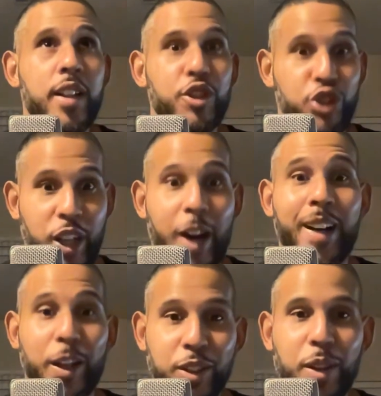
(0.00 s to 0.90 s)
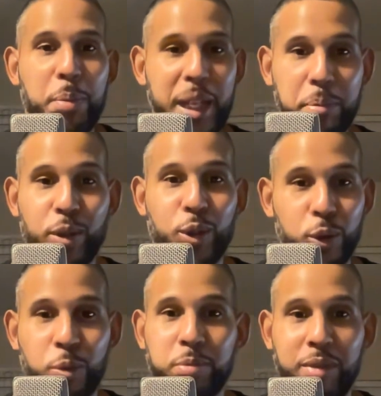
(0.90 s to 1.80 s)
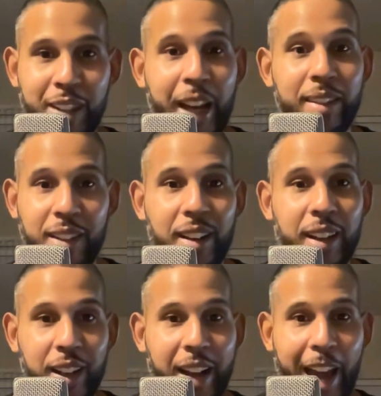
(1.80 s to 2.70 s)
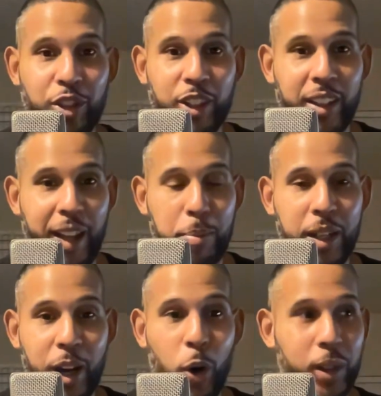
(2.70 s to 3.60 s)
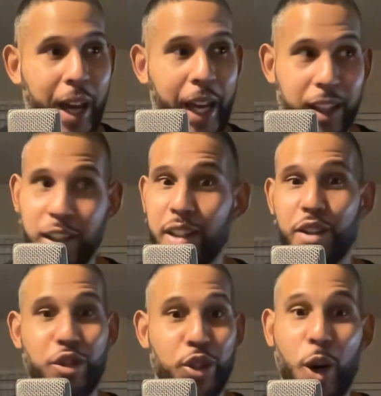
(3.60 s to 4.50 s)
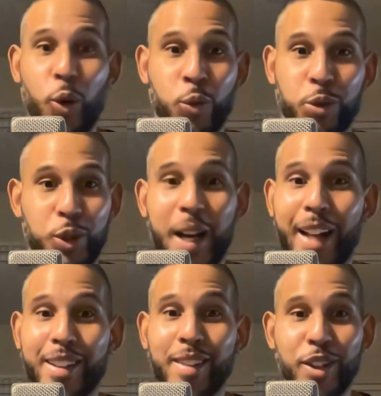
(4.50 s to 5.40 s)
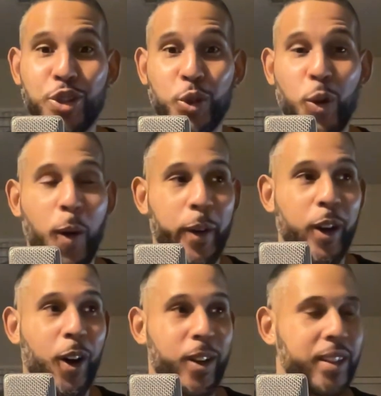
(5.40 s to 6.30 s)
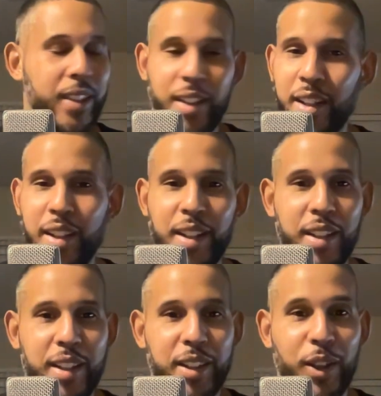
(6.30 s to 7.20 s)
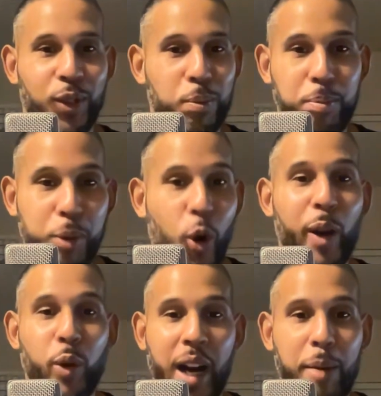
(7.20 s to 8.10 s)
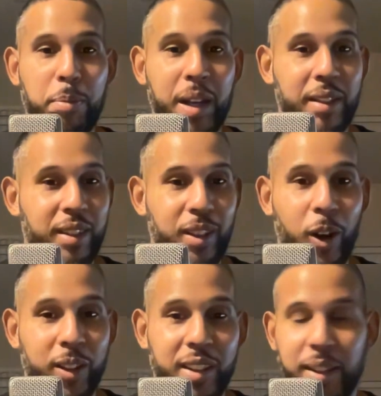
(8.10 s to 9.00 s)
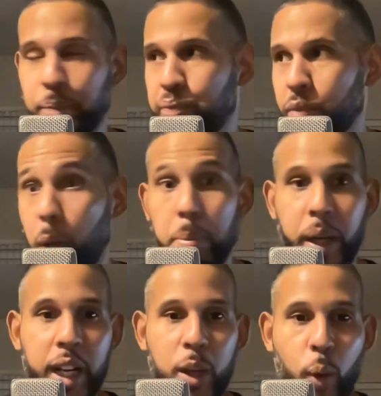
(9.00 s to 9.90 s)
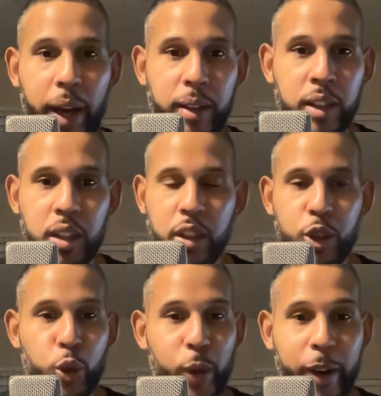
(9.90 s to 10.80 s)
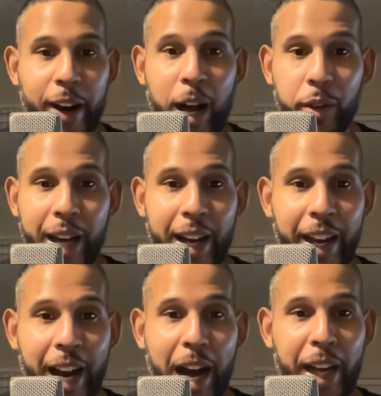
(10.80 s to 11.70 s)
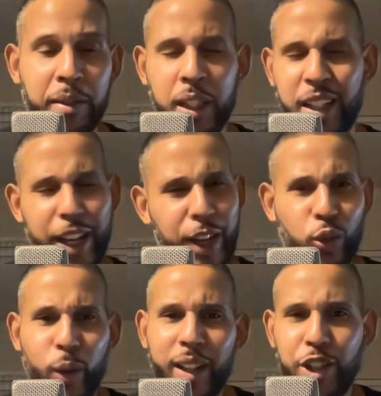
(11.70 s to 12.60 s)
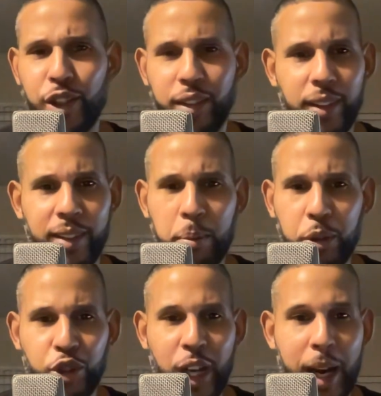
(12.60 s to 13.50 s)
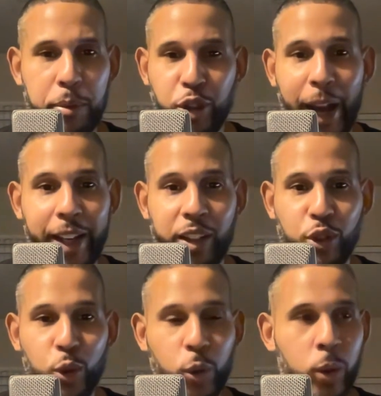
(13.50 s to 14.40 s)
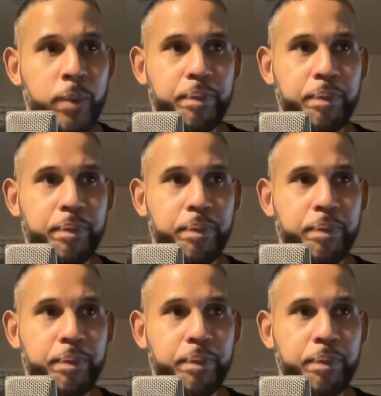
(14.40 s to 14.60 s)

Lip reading: Shout out to the people who tested it and actually let me know, like, yo, you got this issue going on. Because boy, would I've been salty. But anyway, careerhound.ai, it's really just a simple job tracking tool.